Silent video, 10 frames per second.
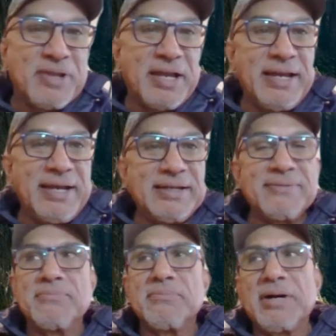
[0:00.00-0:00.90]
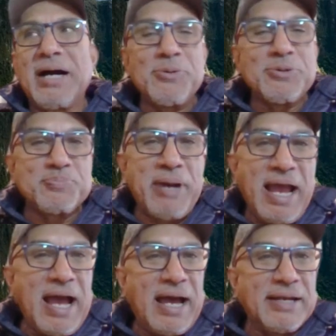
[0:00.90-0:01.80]
And I was
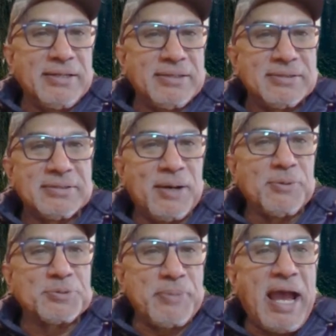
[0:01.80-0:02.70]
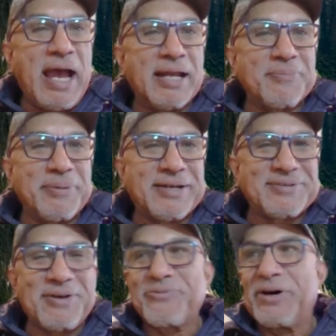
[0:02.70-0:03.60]
mad I was mad
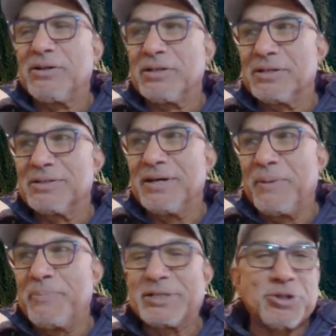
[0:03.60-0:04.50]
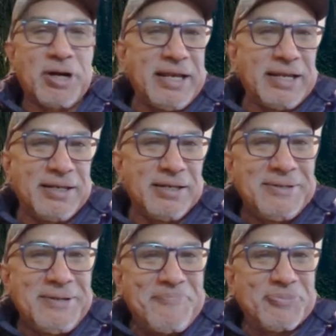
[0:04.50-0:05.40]
because I felt betrayed
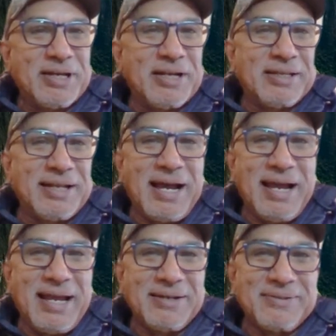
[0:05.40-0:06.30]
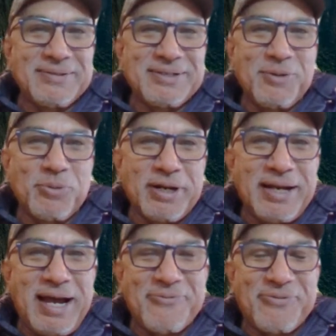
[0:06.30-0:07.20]
that, that I had done what
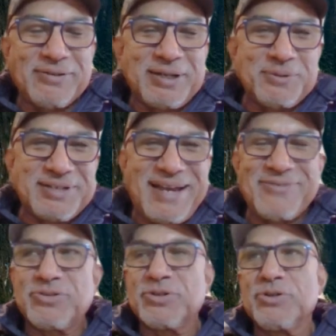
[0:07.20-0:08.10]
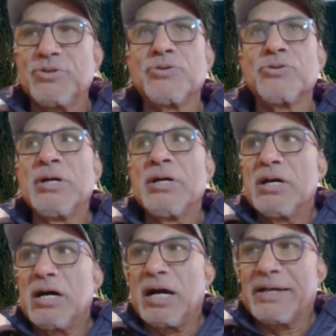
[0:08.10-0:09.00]
I felt I was asked to do.
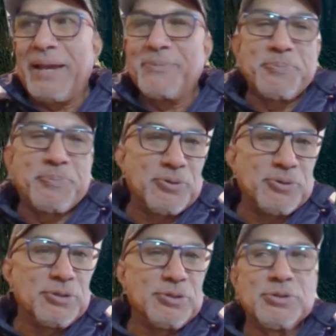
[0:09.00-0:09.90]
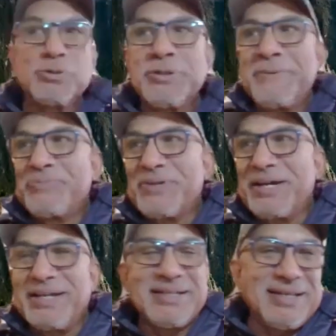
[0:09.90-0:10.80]
I came to Peru
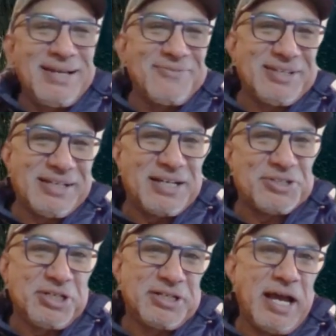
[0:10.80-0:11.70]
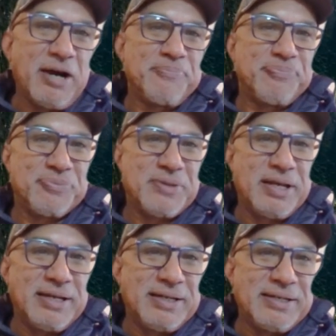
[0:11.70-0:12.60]
and then everything got shut down.
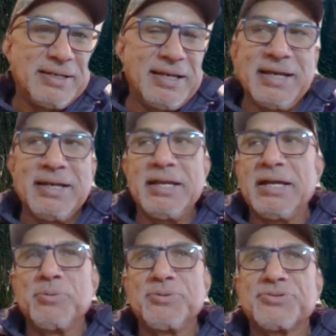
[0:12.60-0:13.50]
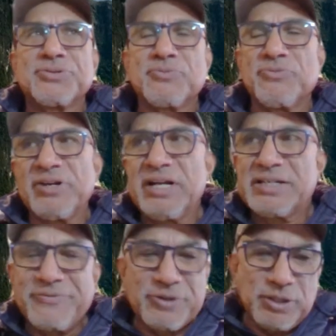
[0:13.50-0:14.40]
And, and it was very
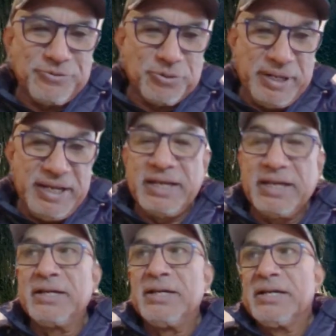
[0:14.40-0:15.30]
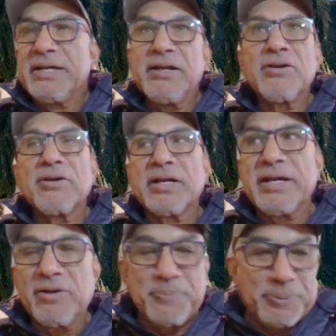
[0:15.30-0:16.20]
difficult for me here,
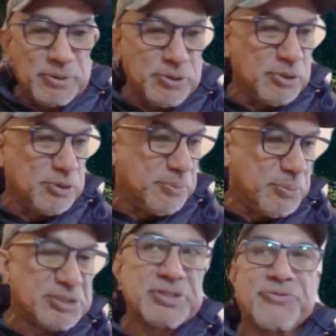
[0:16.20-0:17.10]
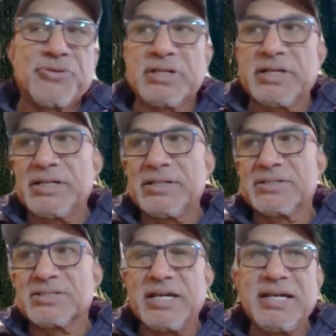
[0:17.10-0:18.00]
here in Peru, much different than in
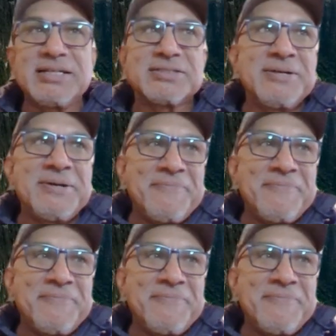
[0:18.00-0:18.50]
the States.